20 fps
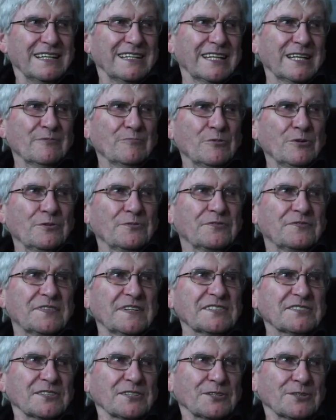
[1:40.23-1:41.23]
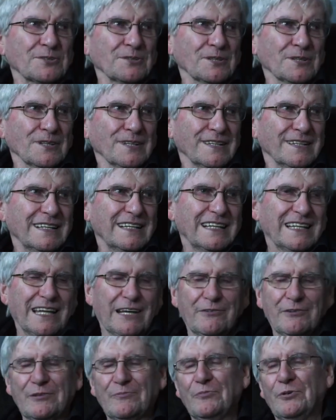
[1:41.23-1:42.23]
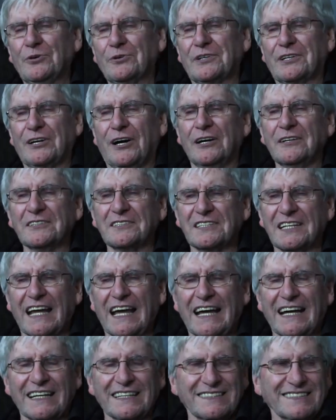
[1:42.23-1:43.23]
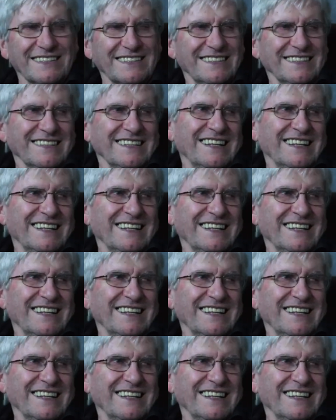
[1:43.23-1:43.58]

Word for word: they're more physical, they're in more contact.